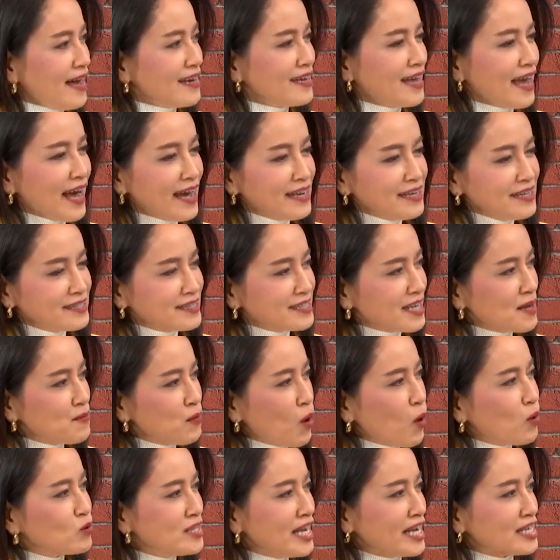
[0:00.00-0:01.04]
And can the same
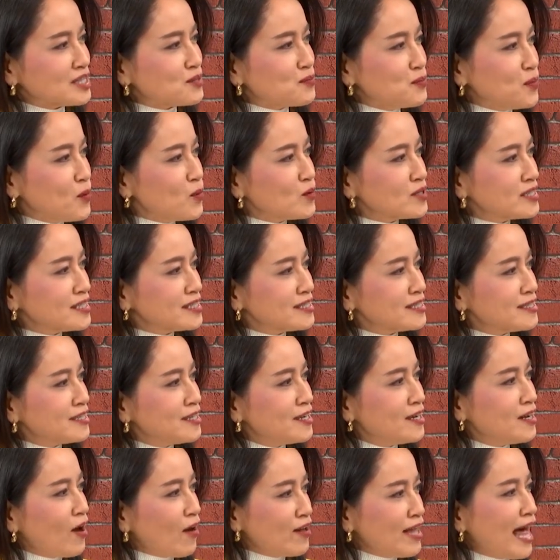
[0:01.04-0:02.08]
old textbook
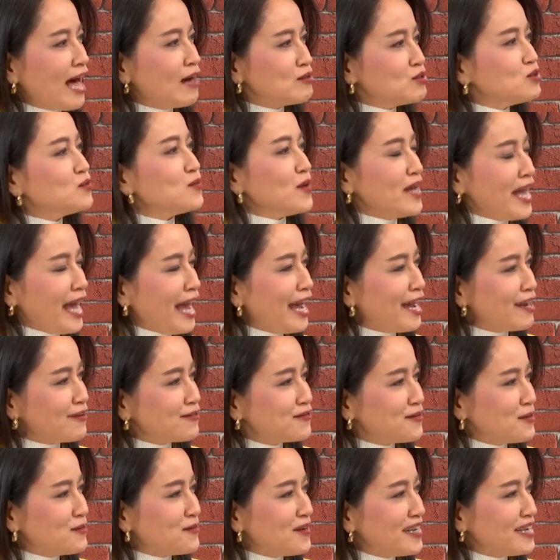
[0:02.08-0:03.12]
on how to behave
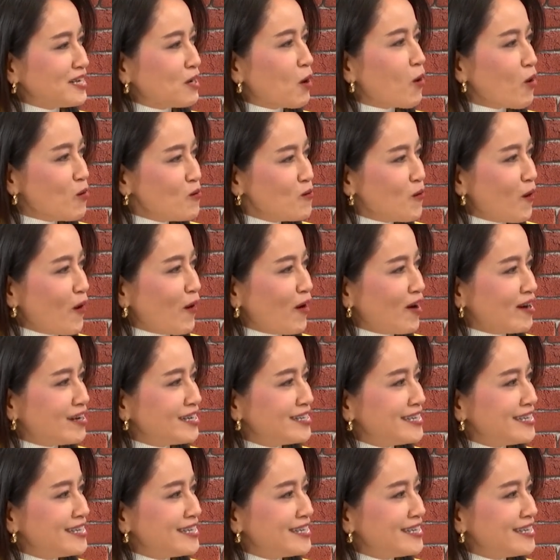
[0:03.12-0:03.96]
during Cold War